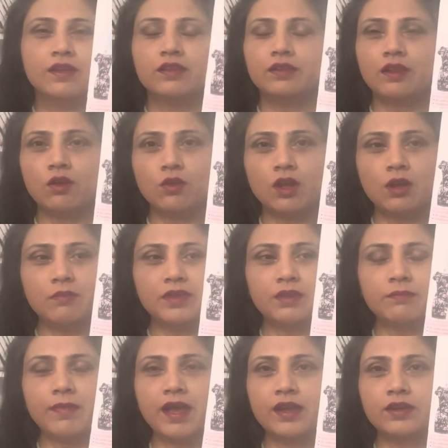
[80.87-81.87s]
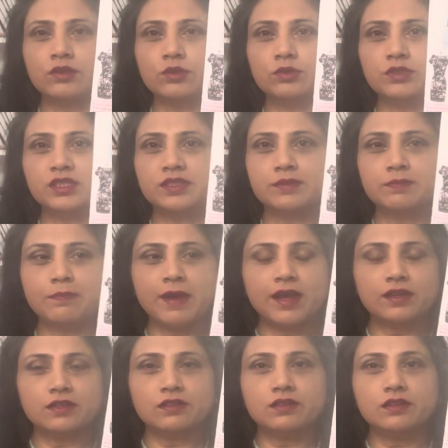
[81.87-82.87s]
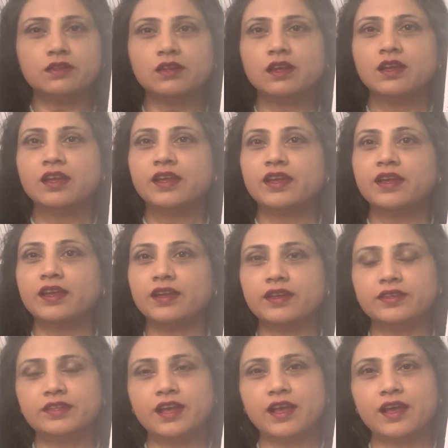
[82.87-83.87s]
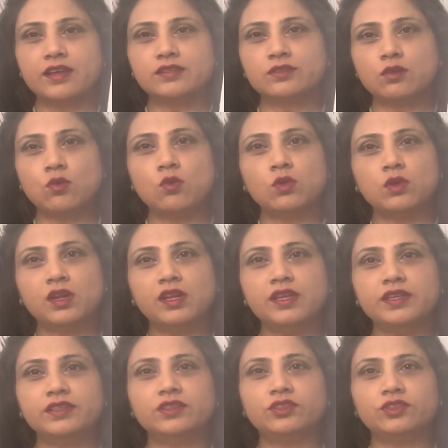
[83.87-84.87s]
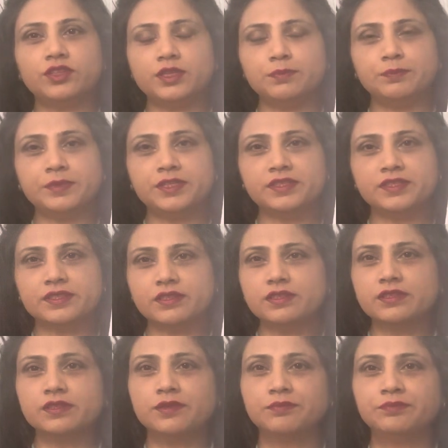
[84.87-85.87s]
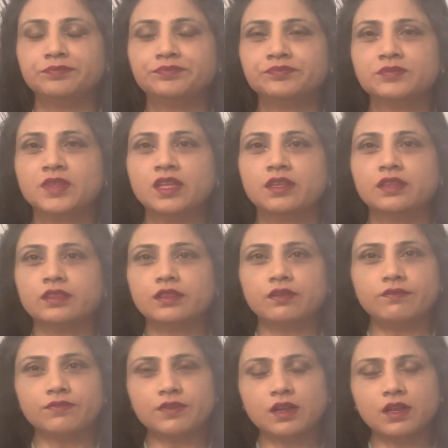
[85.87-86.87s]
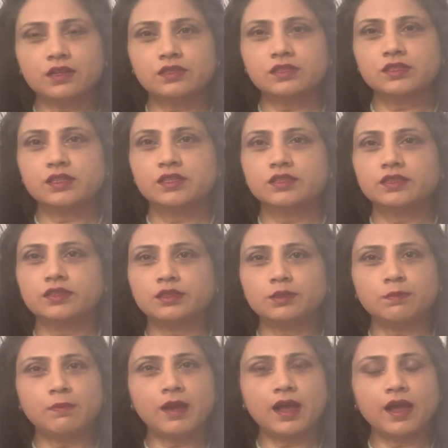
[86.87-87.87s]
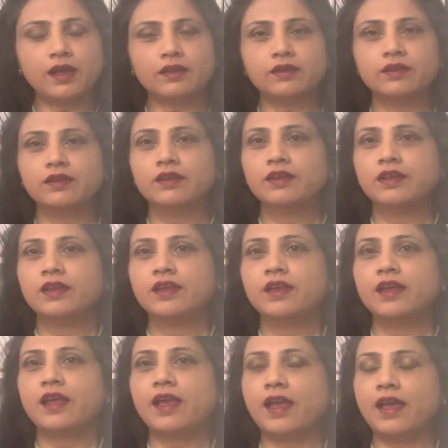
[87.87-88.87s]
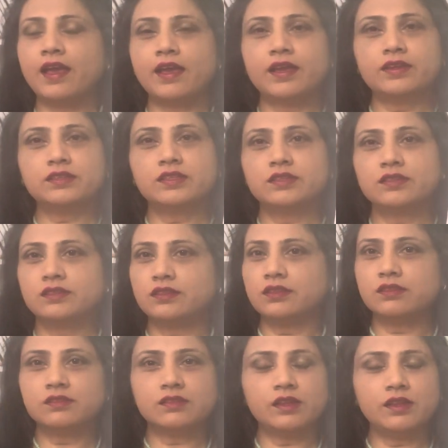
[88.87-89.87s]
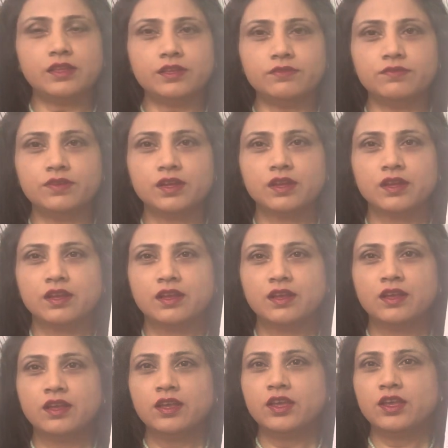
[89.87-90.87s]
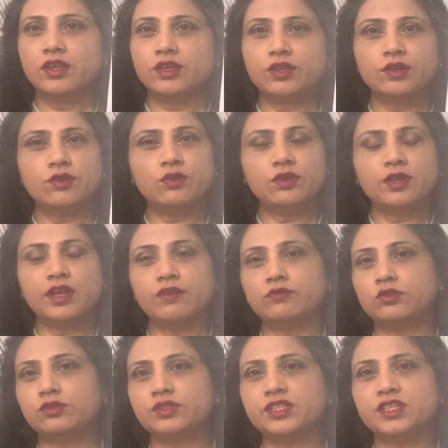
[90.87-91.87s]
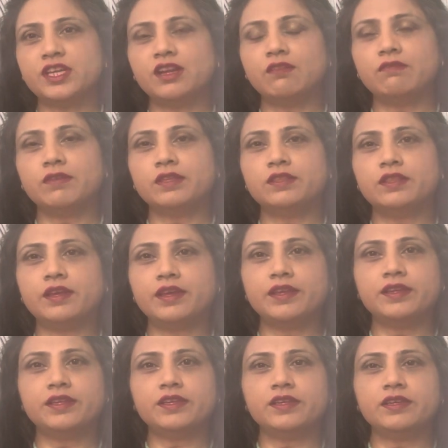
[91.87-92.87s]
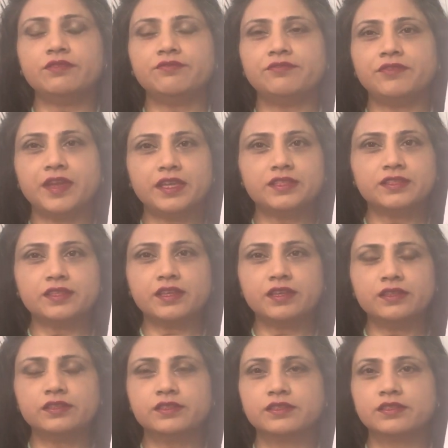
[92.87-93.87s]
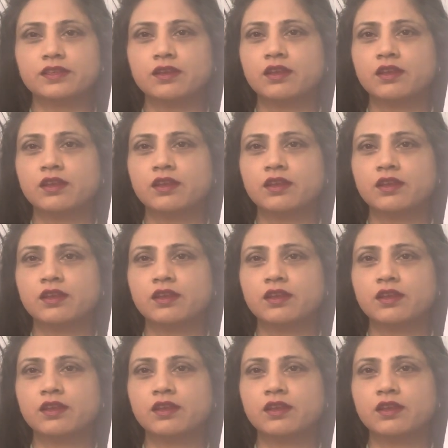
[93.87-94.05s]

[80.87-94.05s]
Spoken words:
Now coming back to this pattern, it has only 3 pieces: the front, the back and the sleeve. You don't have to deal with any facings.